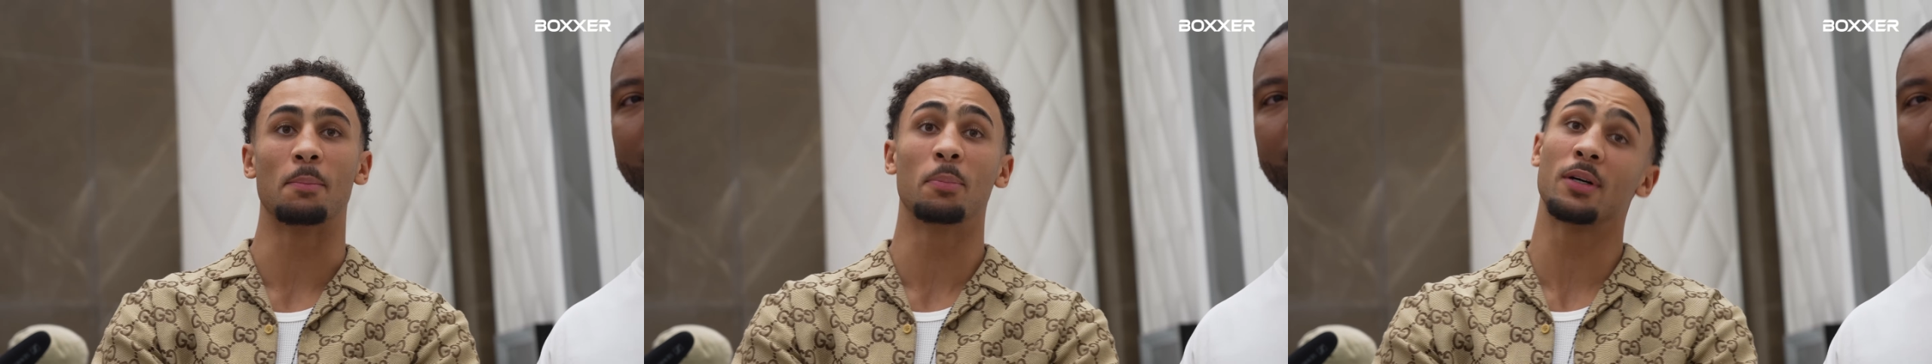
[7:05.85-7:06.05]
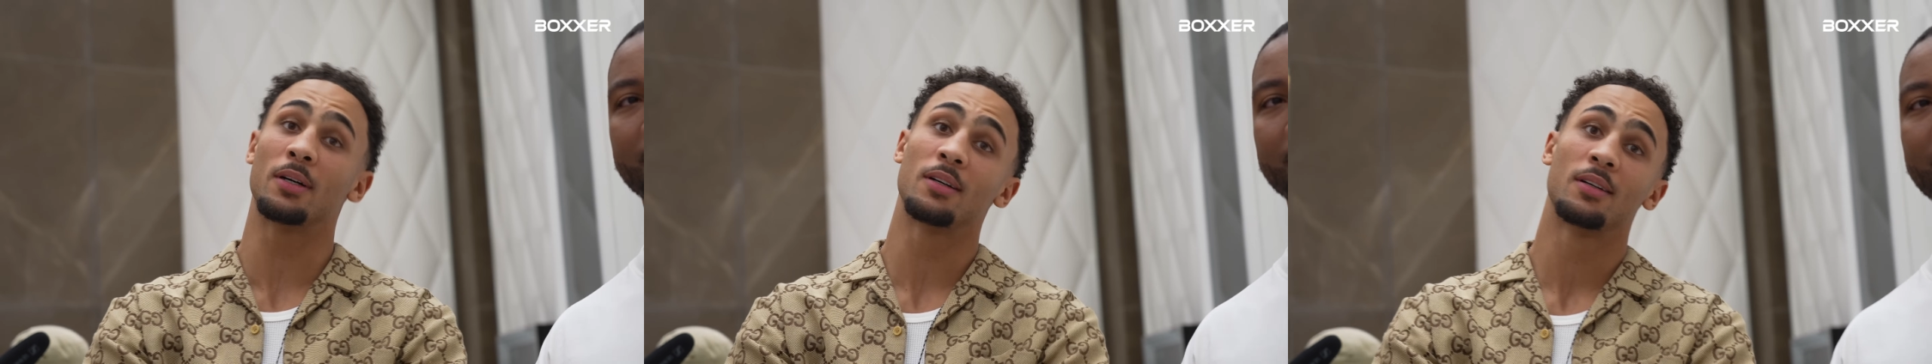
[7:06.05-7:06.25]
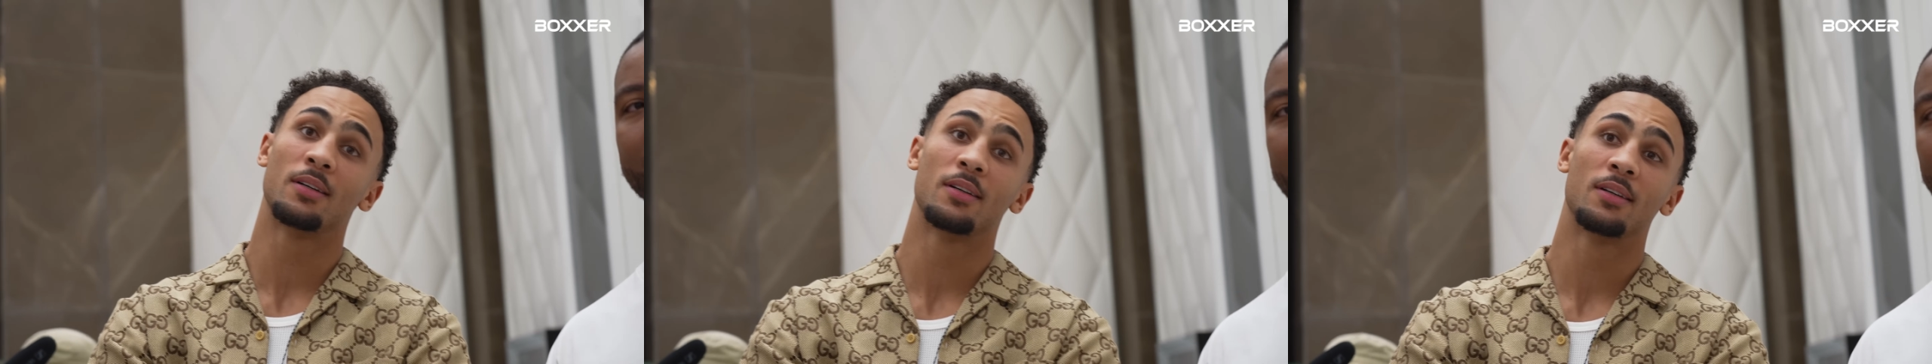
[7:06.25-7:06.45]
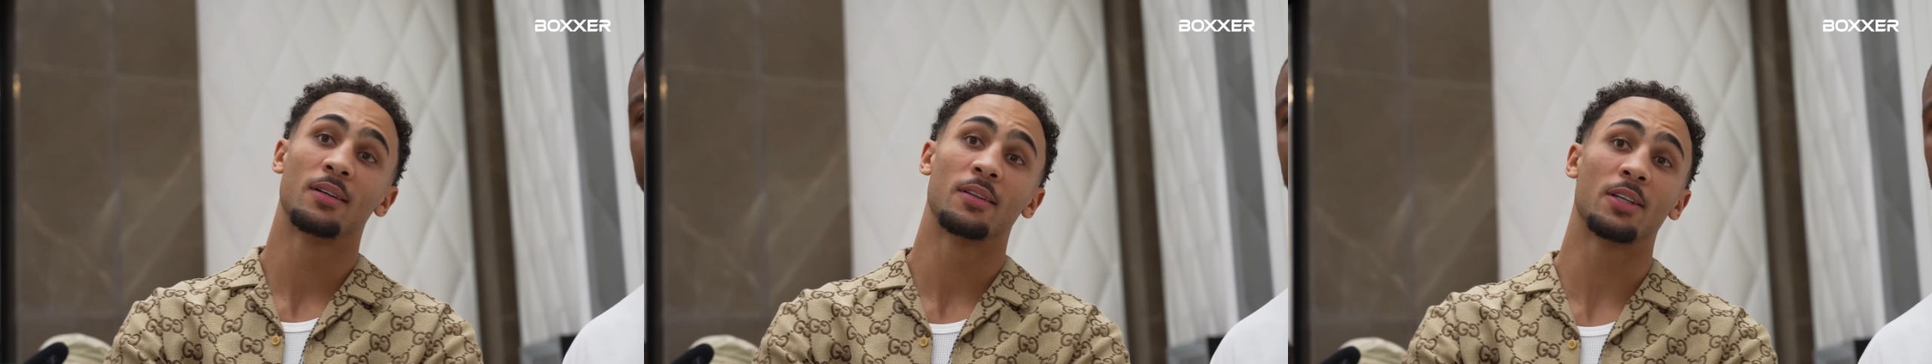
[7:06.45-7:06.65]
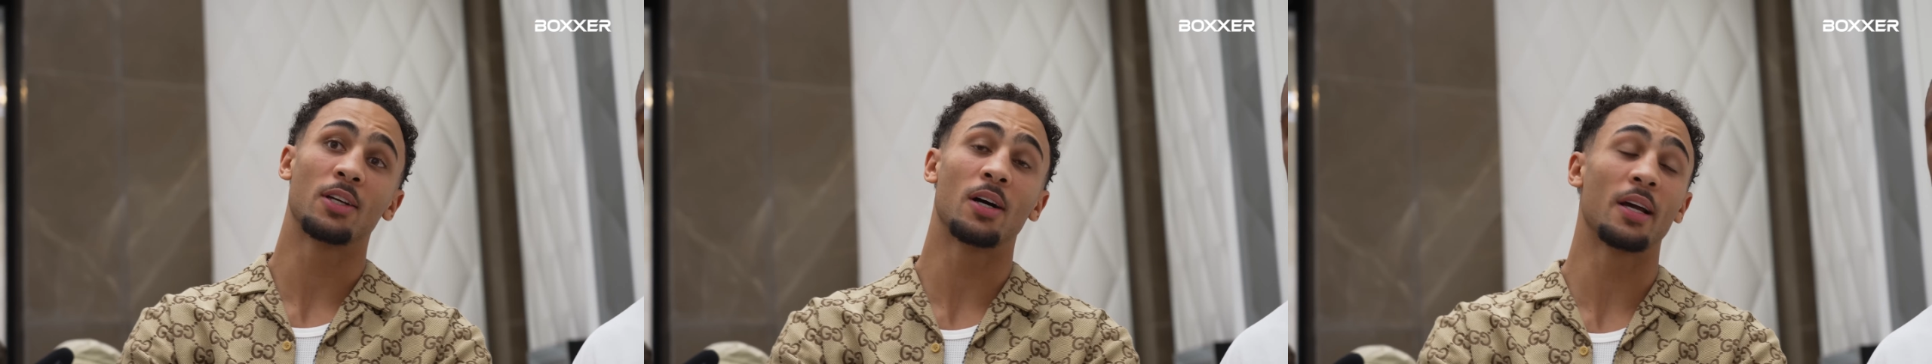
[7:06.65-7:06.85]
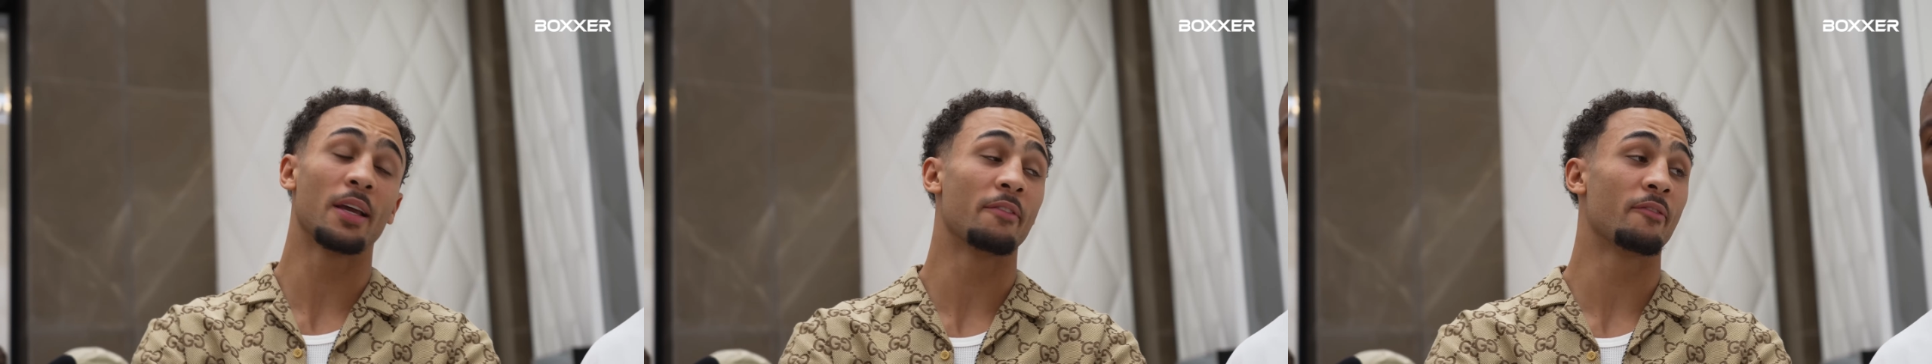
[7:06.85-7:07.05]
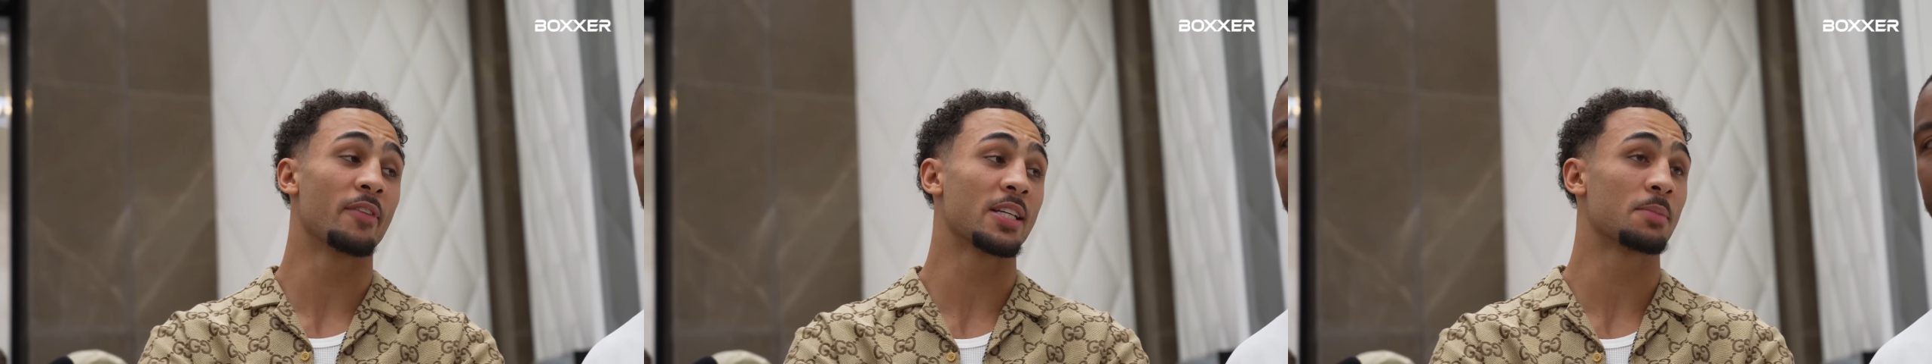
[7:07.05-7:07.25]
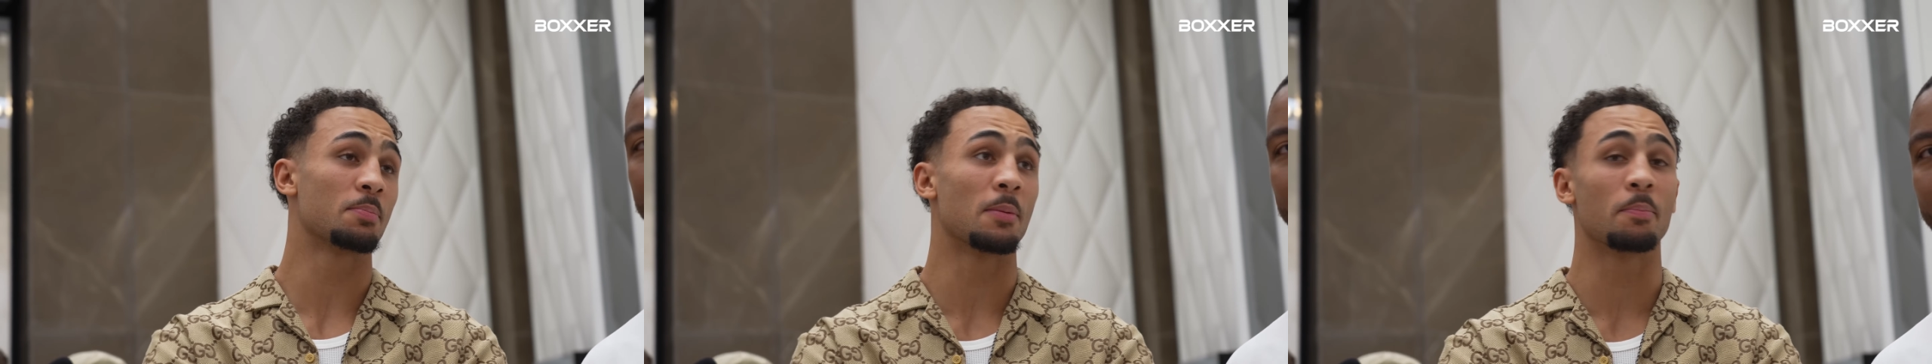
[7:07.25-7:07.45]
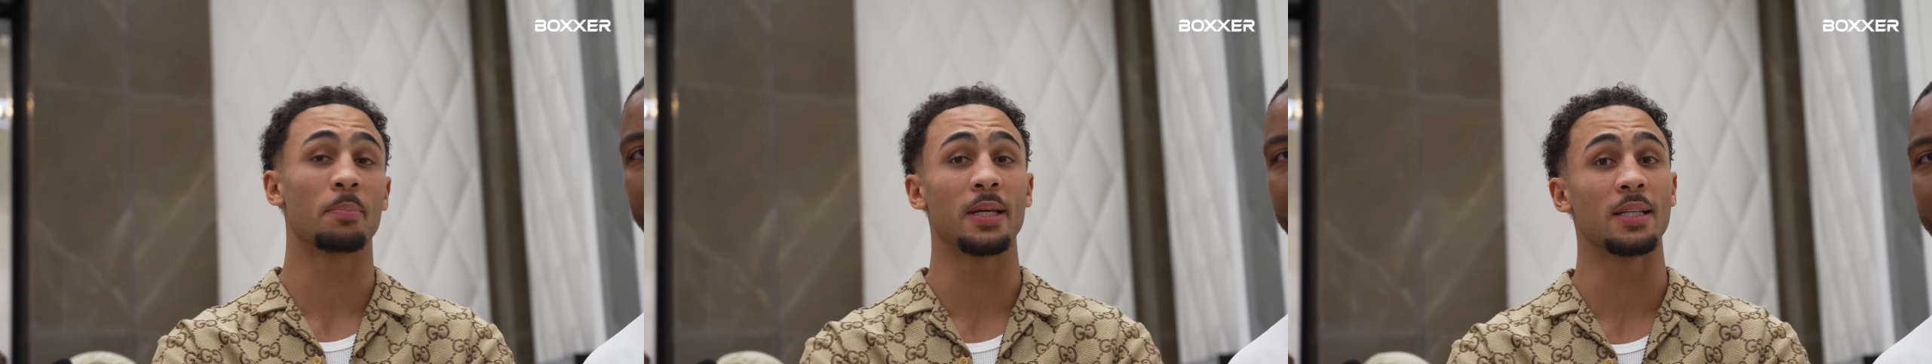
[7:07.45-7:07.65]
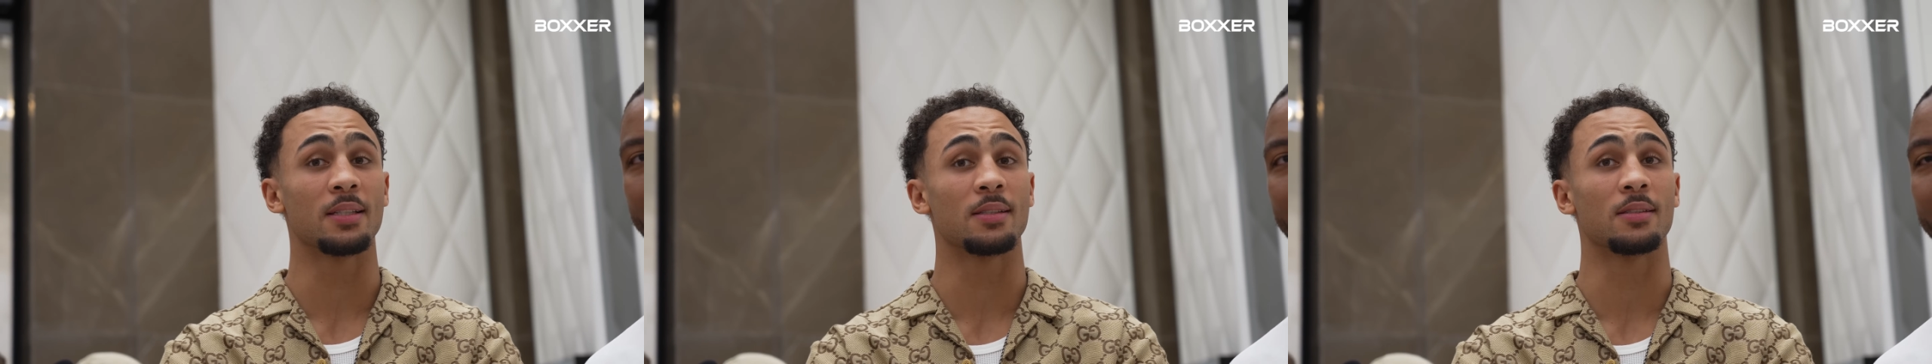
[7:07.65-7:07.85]
But they are investment
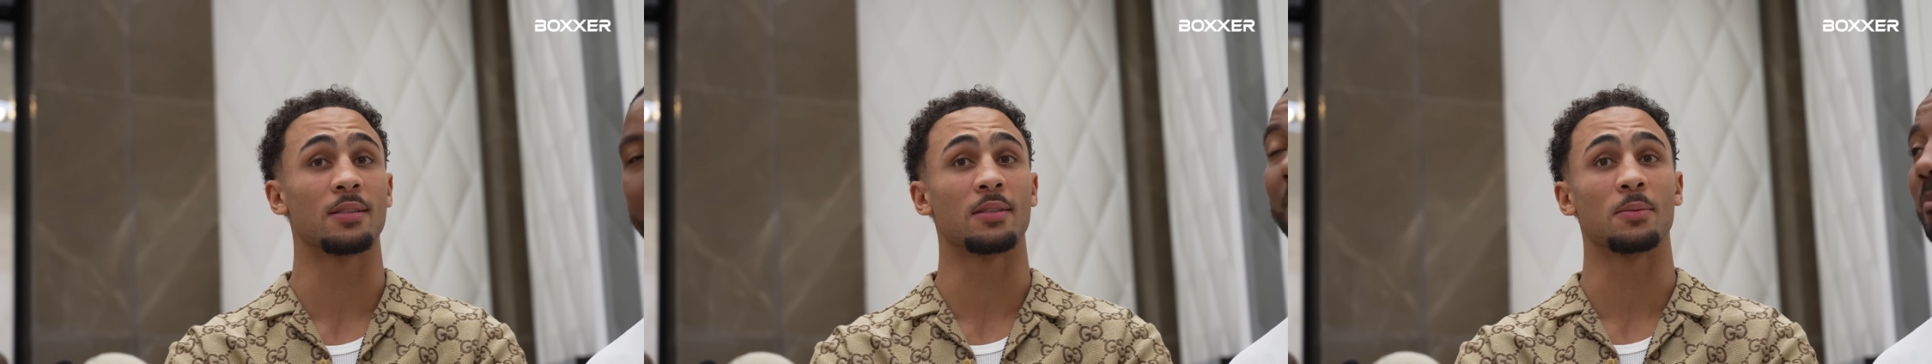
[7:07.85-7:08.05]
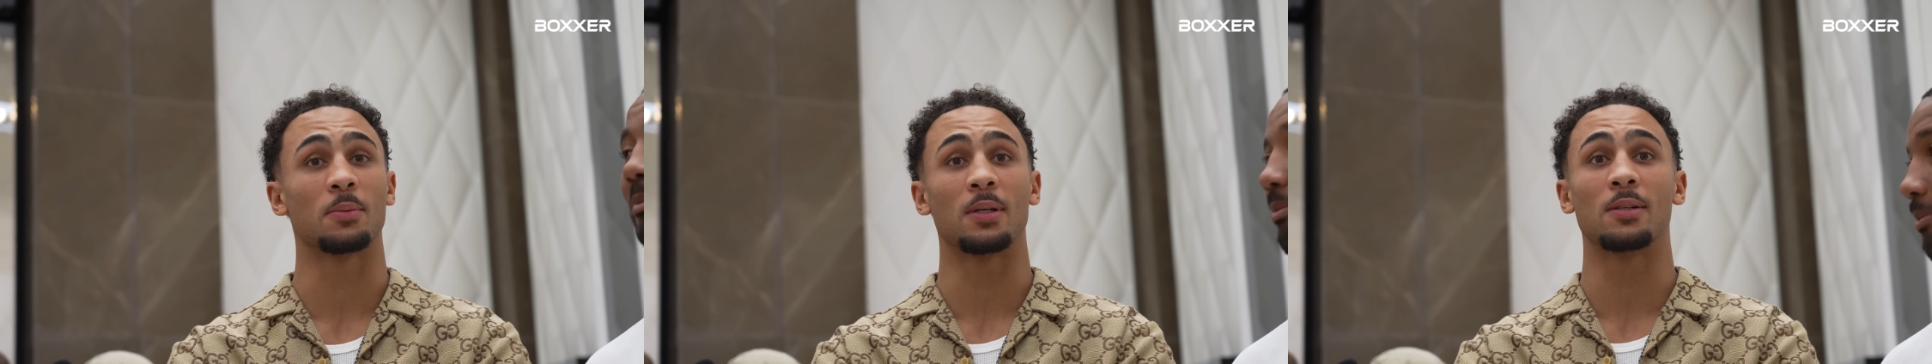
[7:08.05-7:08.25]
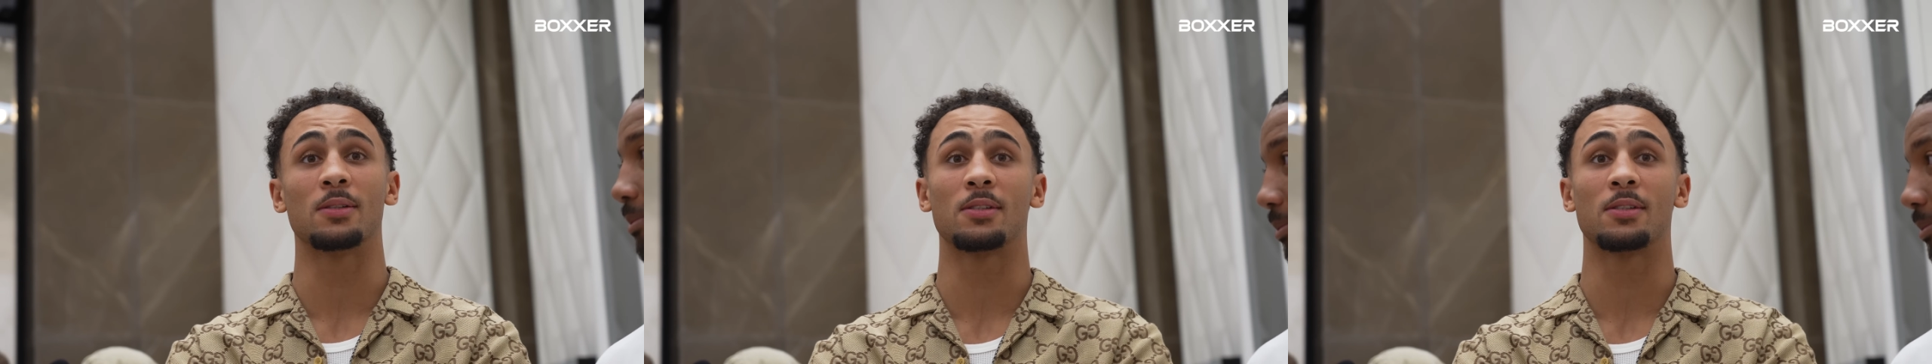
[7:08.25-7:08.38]
pieces as well.